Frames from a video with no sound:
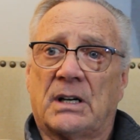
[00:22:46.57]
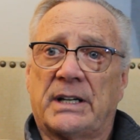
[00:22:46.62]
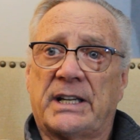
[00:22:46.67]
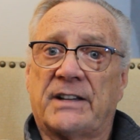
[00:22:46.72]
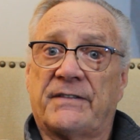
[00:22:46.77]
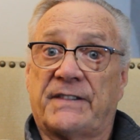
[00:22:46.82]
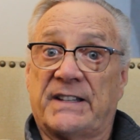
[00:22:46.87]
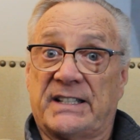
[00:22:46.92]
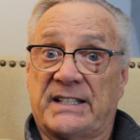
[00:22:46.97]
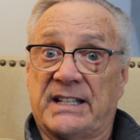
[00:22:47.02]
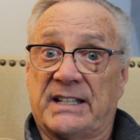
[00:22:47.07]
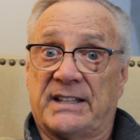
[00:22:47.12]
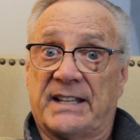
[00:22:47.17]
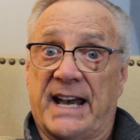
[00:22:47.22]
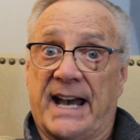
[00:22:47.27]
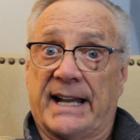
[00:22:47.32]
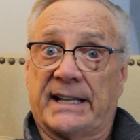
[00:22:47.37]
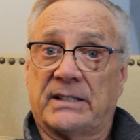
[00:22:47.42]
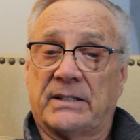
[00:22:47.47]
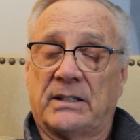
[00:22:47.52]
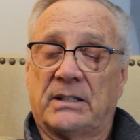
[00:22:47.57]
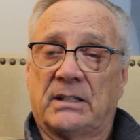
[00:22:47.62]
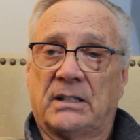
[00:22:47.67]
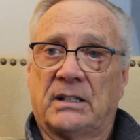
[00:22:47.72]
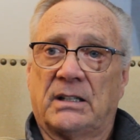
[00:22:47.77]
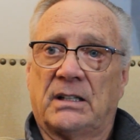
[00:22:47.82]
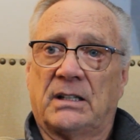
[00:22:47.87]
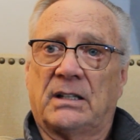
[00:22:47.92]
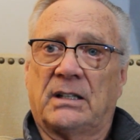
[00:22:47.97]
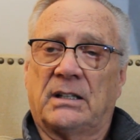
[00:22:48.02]
if he did that.
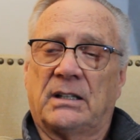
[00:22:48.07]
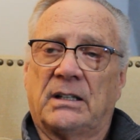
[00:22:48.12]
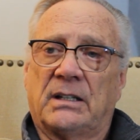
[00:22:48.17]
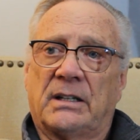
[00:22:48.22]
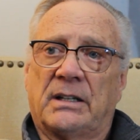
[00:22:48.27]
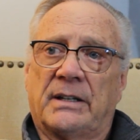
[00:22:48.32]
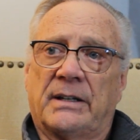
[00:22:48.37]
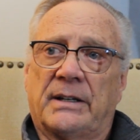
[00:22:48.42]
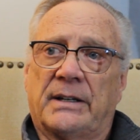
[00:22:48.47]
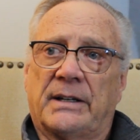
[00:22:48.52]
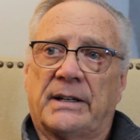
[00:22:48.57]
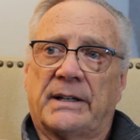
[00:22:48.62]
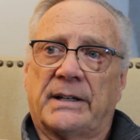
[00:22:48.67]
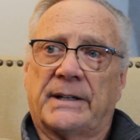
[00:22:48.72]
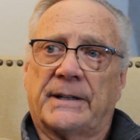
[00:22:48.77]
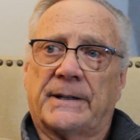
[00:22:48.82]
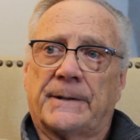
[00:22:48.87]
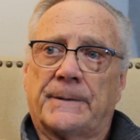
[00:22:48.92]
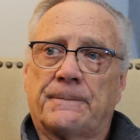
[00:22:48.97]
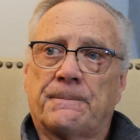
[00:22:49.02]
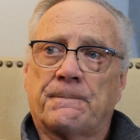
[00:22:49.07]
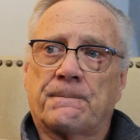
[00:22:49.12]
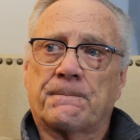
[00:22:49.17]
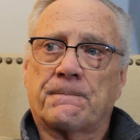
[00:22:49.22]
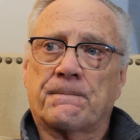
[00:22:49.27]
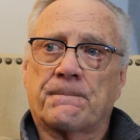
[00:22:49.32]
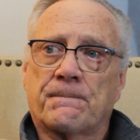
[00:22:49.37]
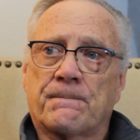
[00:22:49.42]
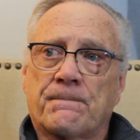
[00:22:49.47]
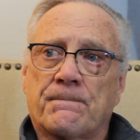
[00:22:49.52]

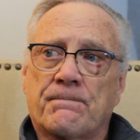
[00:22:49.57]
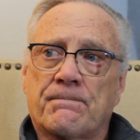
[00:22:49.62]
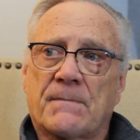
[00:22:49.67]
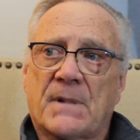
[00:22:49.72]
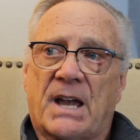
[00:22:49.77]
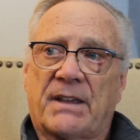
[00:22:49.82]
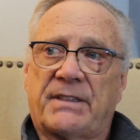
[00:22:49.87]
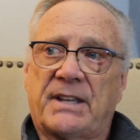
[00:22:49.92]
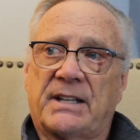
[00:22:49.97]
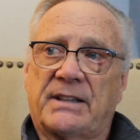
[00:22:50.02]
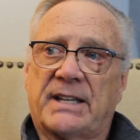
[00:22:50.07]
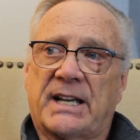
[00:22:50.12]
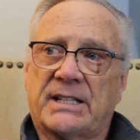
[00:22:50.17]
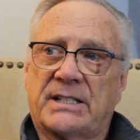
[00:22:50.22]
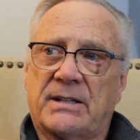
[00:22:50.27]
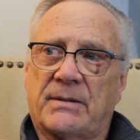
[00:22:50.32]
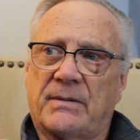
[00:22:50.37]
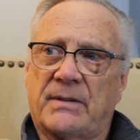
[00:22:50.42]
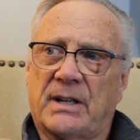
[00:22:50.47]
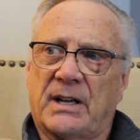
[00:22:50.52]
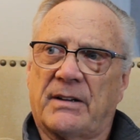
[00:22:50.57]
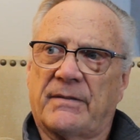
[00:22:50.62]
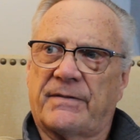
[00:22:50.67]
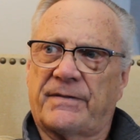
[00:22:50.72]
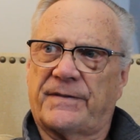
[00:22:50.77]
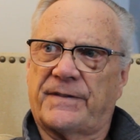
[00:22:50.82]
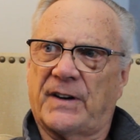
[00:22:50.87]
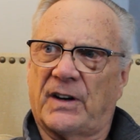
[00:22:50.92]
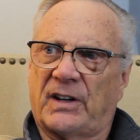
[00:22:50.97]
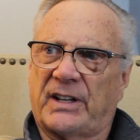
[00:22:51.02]
I think that's a
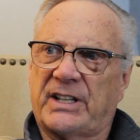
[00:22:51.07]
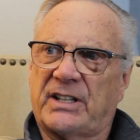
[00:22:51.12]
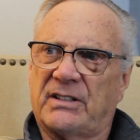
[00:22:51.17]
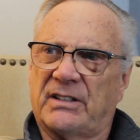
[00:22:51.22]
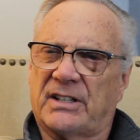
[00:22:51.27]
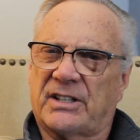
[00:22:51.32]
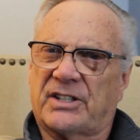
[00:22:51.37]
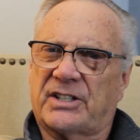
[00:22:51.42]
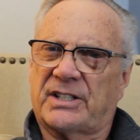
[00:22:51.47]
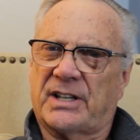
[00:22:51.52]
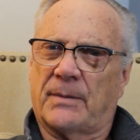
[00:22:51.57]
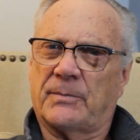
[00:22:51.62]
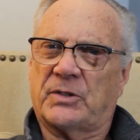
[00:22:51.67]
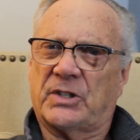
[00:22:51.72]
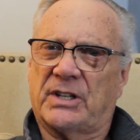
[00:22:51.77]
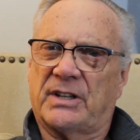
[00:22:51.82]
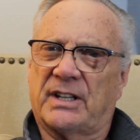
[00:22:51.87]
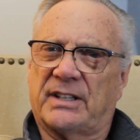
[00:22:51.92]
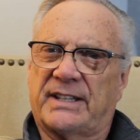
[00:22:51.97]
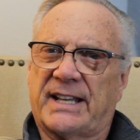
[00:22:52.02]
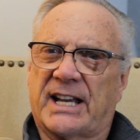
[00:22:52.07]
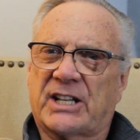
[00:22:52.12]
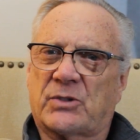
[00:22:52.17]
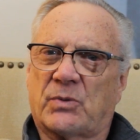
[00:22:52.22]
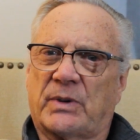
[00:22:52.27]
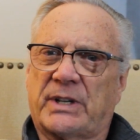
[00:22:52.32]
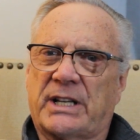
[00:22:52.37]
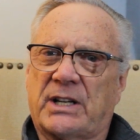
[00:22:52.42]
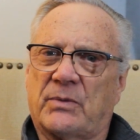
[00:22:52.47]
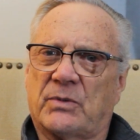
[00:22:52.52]
fairly good assumption that that's
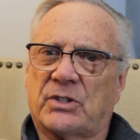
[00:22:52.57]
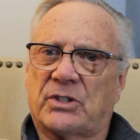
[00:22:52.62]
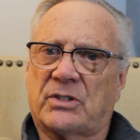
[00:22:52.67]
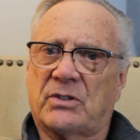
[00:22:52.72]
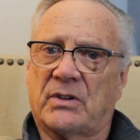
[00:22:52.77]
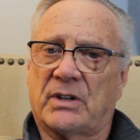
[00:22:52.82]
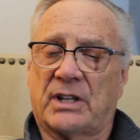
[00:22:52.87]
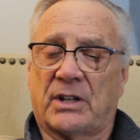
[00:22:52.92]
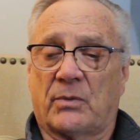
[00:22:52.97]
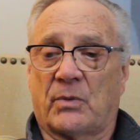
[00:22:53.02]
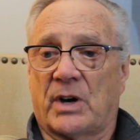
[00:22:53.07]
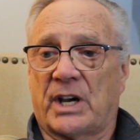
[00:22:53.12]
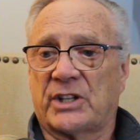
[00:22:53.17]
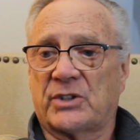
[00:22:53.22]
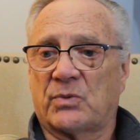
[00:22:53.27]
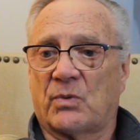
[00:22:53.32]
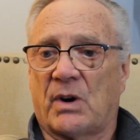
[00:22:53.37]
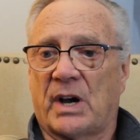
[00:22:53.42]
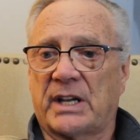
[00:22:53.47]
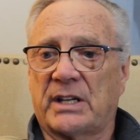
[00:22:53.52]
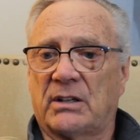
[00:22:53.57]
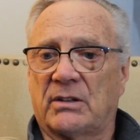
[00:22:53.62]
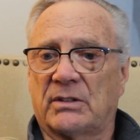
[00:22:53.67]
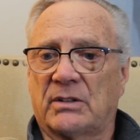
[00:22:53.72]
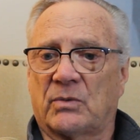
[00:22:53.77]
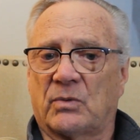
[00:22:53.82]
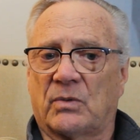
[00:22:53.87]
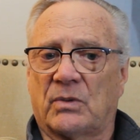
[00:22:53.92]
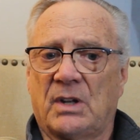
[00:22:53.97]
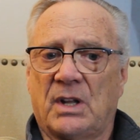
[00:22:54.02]
what he was doing. Otherwise,
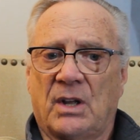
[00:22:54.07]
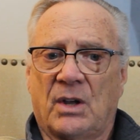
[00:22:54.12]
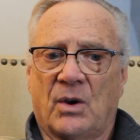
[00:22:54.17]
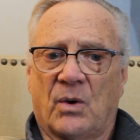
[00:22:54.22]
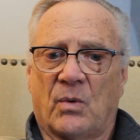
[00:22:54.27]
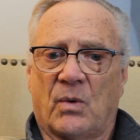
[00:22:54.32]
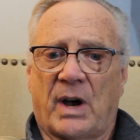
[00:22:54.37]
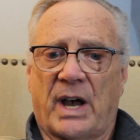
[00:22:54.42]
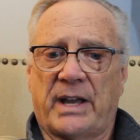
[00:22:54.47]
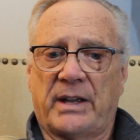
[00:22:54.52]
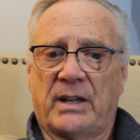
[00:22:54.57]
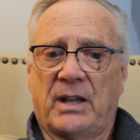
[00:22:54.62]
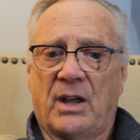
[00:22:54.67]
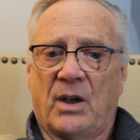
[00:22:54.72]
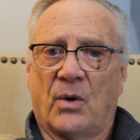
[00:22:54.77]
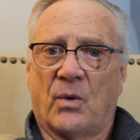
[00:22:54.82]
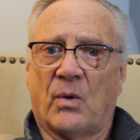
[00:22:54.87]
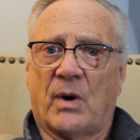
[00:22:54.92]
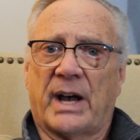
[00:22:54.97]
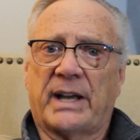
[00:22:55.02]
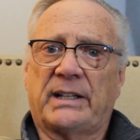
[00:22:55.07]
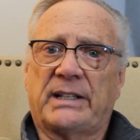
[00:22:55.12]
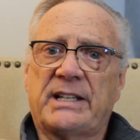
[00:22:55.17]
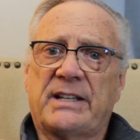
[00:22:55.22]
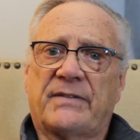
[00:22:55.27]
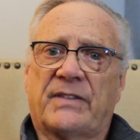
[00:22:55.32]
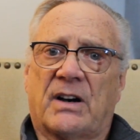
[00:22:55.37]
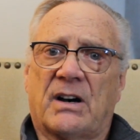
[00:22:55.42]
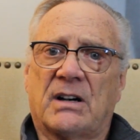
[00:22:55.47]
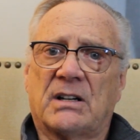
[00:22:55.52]
why
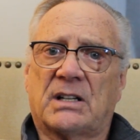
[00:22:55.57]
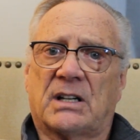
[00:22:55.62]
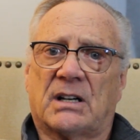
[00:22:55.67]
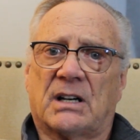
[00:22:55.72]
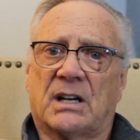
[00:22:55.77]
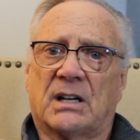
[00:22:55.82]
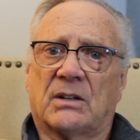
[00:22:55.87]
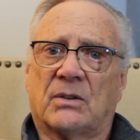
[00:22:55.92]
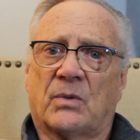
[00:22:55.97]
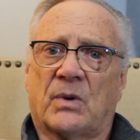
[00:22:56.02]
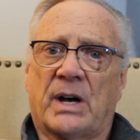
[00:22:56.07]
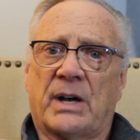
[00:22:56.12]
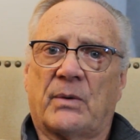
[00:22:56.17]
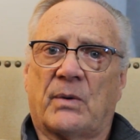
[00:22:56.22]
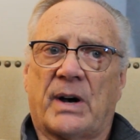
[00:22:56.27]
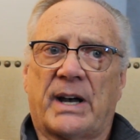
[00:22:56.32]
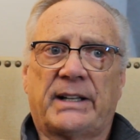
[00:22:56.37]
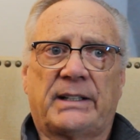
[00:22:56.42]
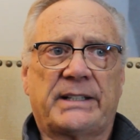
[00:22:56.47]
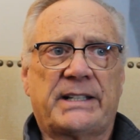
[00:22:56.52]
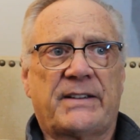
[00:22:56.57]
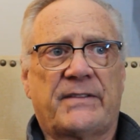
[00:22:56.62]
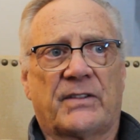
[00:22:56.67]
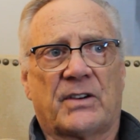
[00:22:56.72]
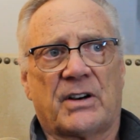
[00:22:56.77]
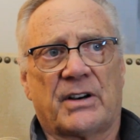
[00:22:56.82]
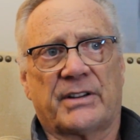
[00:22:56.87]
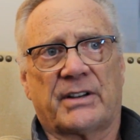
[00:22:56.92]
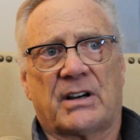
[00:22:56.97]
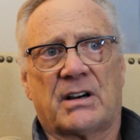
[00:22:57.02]
leave Hong Kong? Why leave
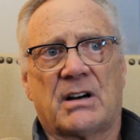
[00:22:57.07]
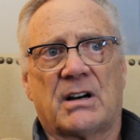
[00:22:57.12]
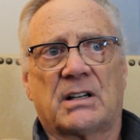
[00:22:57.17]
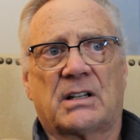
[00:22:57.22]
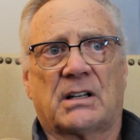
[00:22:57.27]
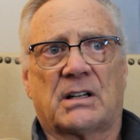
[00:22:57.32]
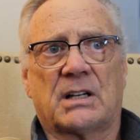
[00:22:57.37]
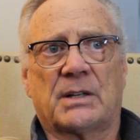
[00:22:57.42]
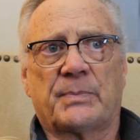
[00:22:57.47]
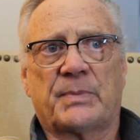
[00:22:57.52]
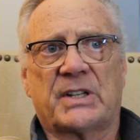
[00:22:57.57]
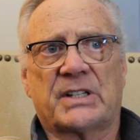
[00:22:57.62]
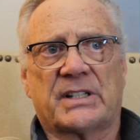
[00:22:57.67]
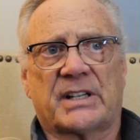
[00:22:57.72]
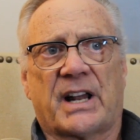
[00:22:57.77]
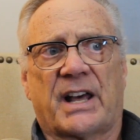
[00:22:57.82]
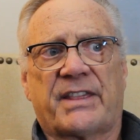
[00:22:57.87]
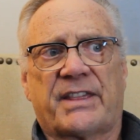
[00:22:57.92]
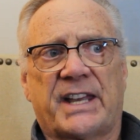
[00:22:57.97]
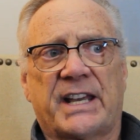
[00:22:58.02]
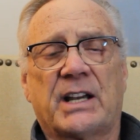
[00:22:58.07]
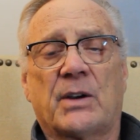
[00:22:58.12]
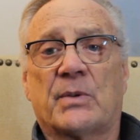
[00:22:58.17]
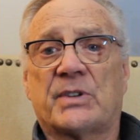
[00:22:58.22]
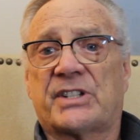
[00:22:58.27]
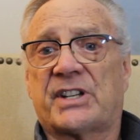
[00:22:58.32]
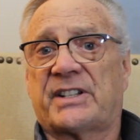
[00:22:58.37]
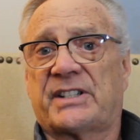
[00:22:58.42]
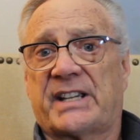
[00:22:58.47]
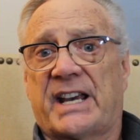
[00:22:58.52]
all the Hong Kong business? I think it
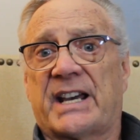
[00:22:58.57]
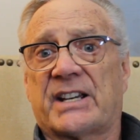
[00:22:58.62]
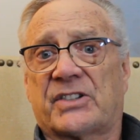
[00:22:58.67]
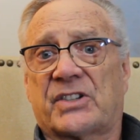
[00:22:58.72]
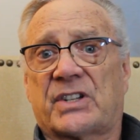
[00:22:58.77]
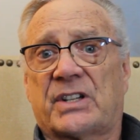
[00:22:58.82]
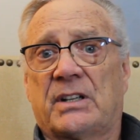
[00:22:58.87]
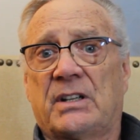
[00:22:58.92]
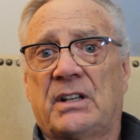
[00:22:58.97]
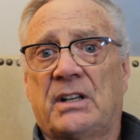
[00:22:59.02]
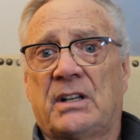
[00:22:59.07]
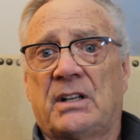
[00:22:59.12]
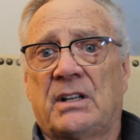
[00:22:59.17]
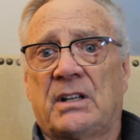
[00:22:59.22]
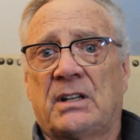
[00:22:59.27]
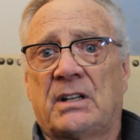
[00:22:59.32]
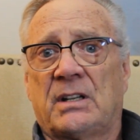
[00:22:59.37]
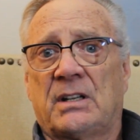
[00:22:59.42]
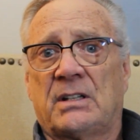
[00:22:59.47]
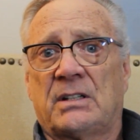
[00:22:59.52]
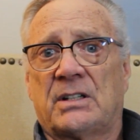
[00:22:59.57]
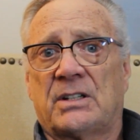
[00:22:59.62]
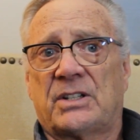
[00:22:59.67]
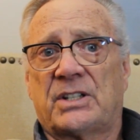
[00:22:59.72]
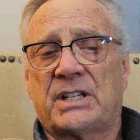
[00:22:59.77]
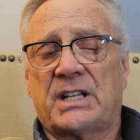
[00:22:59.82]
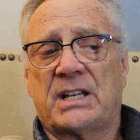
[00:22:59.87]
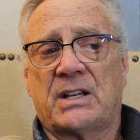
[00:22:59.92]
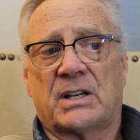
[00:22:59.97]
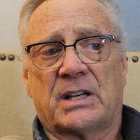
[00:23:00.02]
was a test to
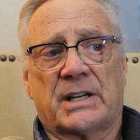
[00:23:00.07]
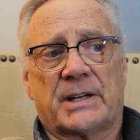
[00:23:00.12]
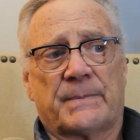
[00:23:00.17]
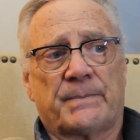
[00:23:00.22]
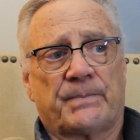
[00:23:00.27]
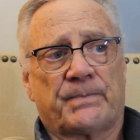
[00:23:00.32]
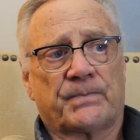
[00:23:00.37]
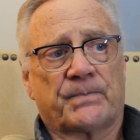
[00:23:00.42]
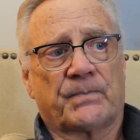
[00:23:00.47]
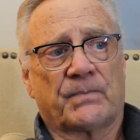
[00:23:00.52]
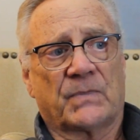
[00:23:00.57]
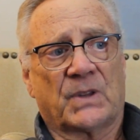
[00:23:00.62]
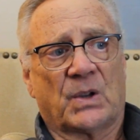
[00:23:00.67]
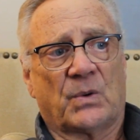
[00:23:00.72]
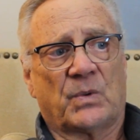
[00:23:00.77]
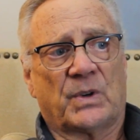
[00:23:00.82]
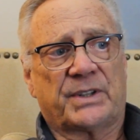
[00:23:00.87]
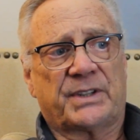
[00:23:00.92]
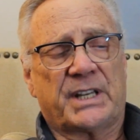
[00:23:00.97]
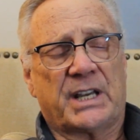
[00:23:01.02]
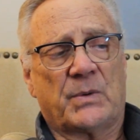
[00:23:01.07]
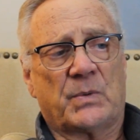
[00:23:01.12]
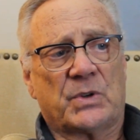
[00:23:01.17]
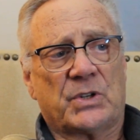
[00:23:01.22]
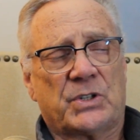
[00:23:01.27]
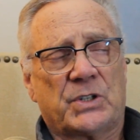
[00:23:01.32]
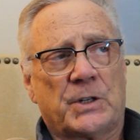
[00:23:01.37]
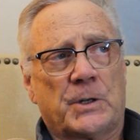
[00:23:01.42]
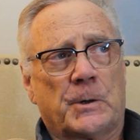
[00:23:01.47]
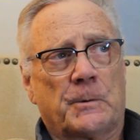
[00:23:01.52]
see what they
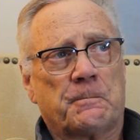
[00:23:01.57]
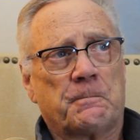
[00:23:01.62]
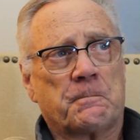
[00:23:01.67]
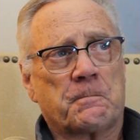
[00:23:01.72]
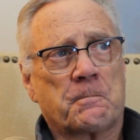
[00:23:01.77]
would do.